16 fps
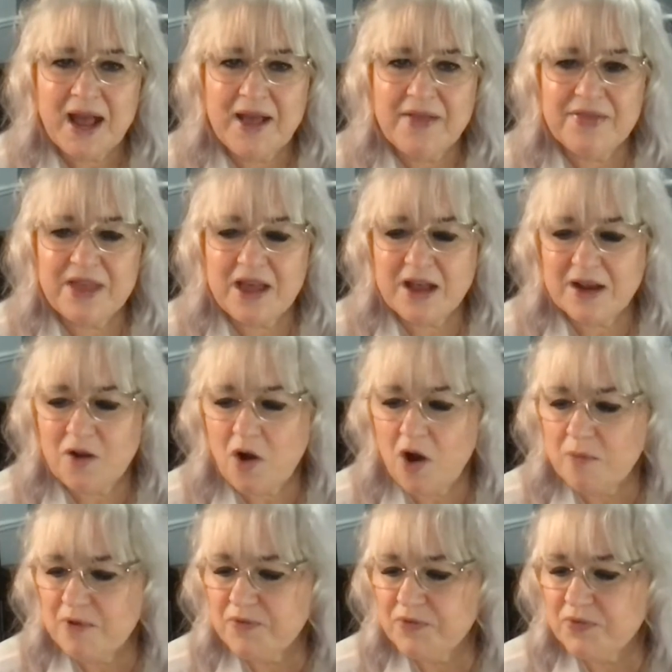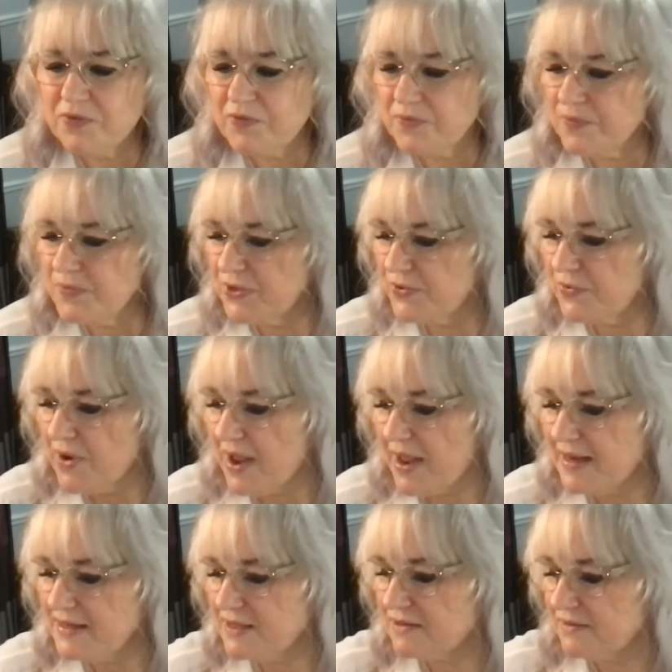And that common
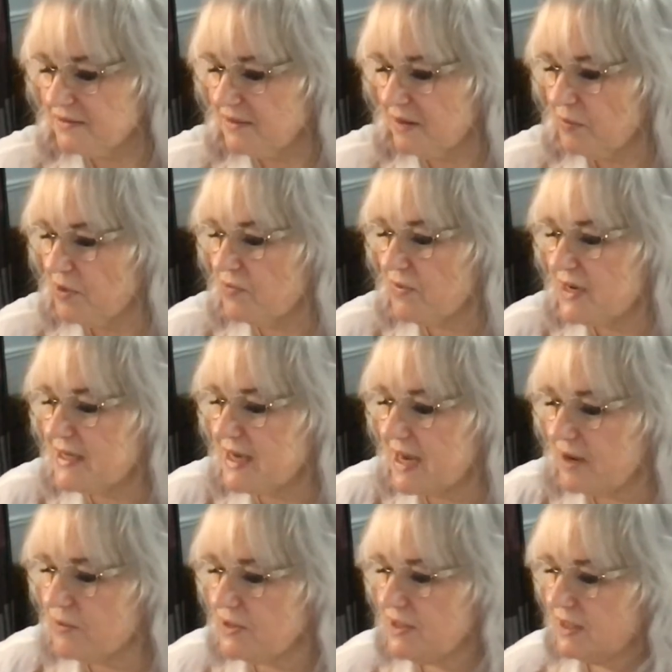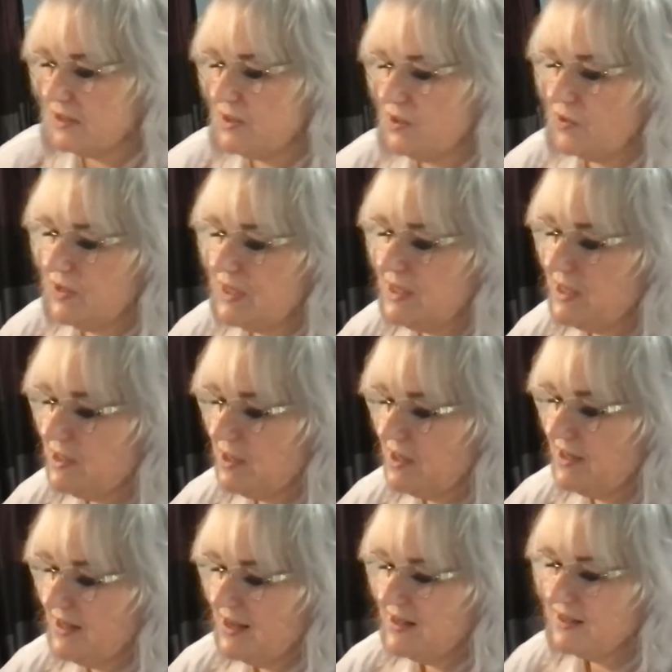thread, I'm going to read it out to you. So this
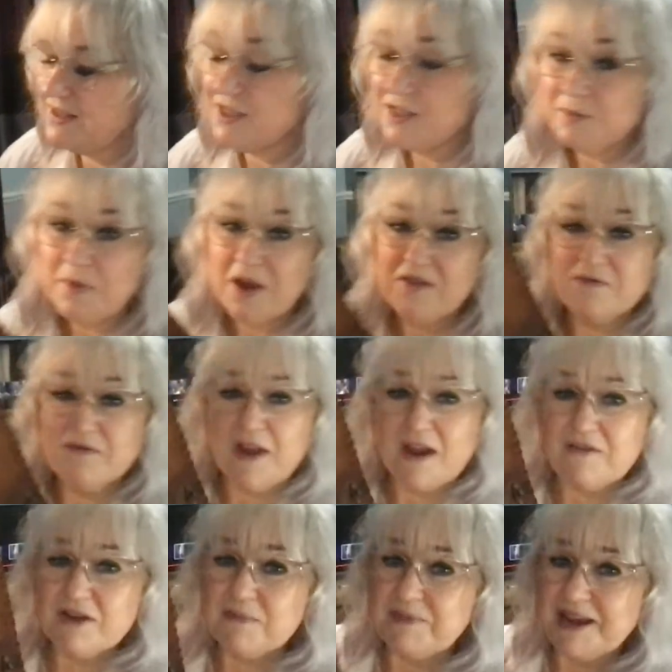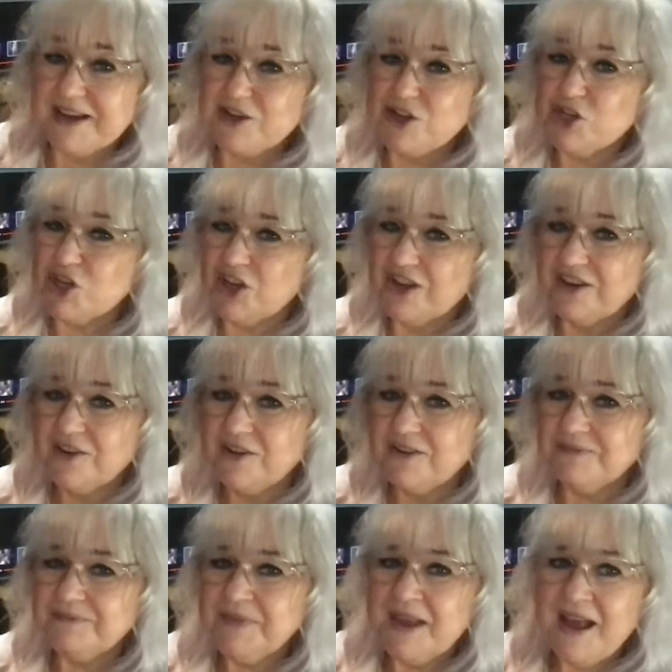is my very big
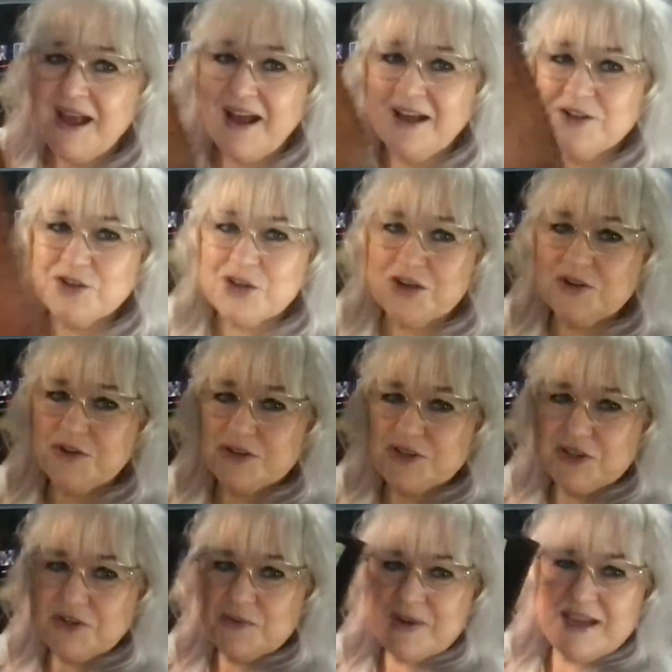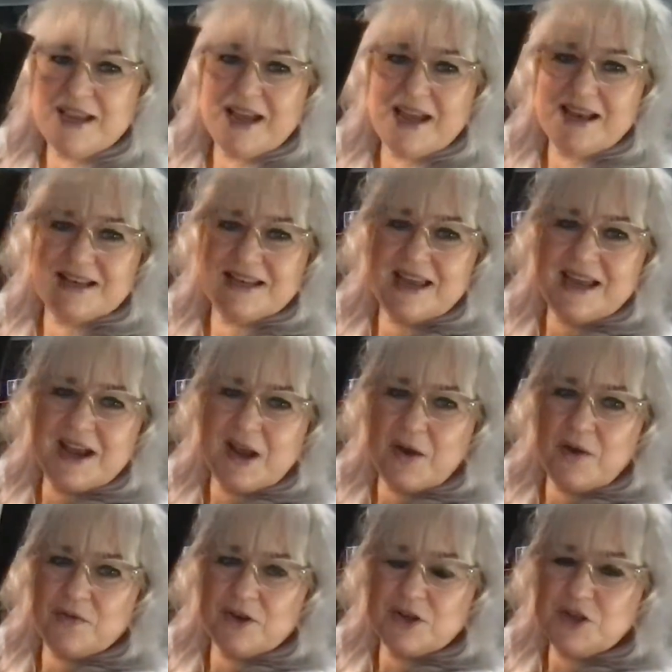journal. I journaled at the weekend. There you
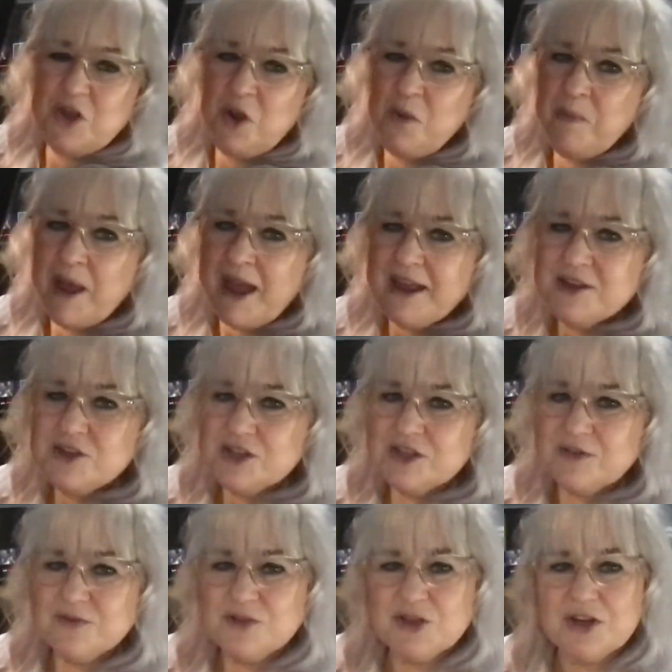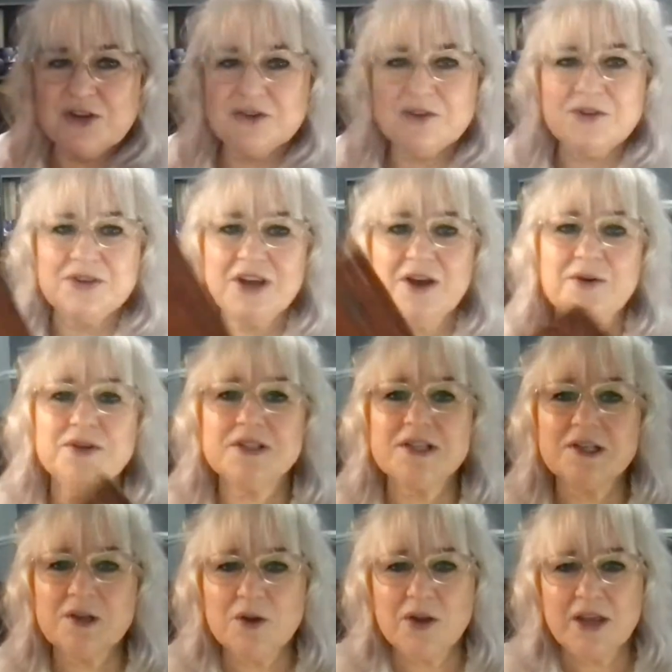go. I've got two pages of journal
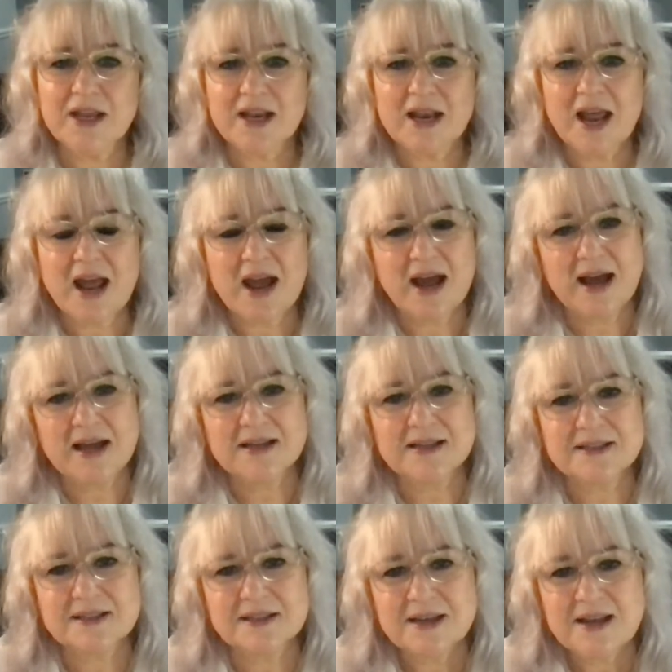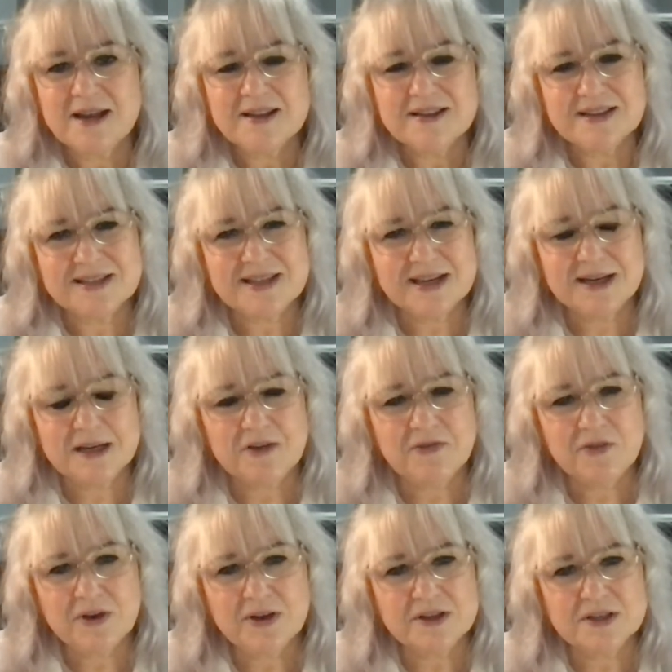notes looking at the
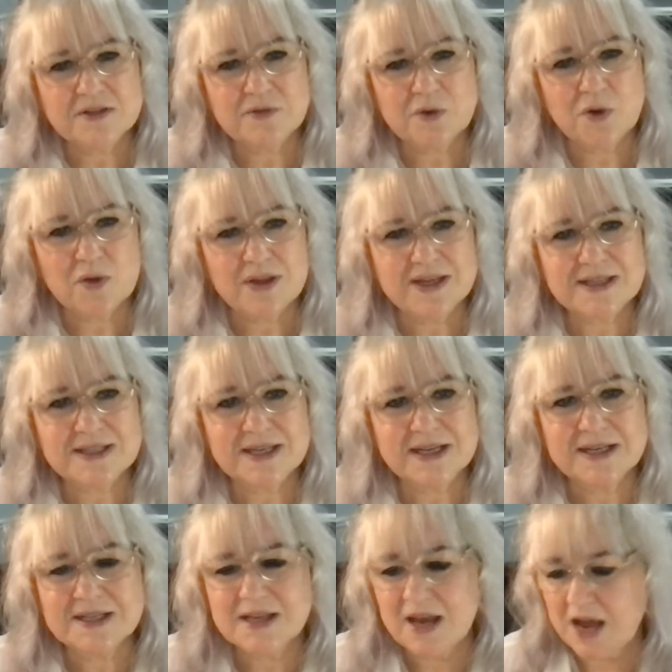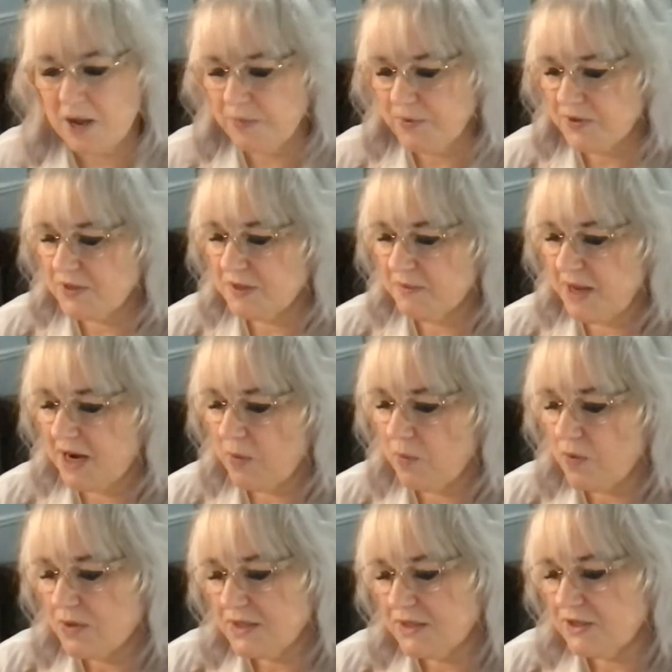significance of all these things that happened to me. And I
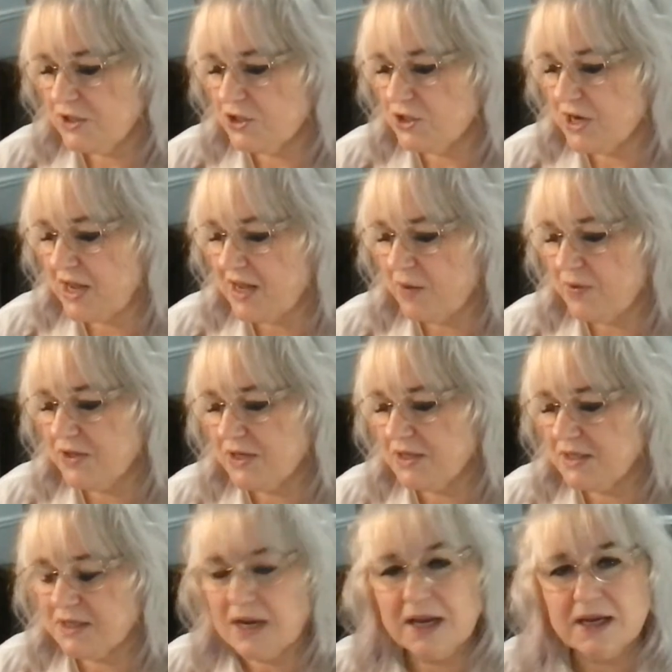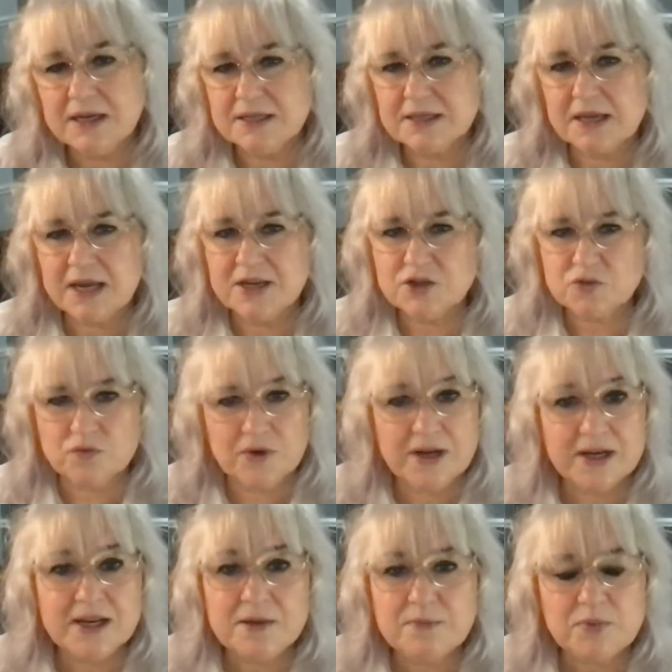wanted to share that with you tonight, because it's
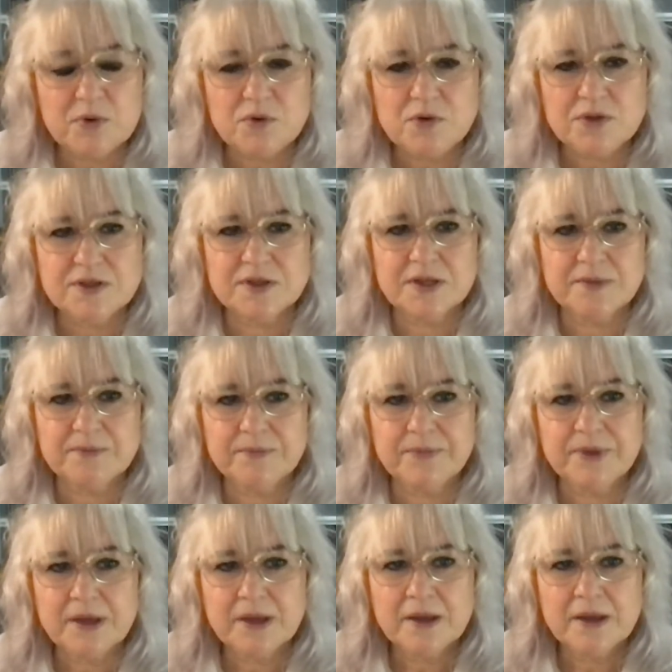really important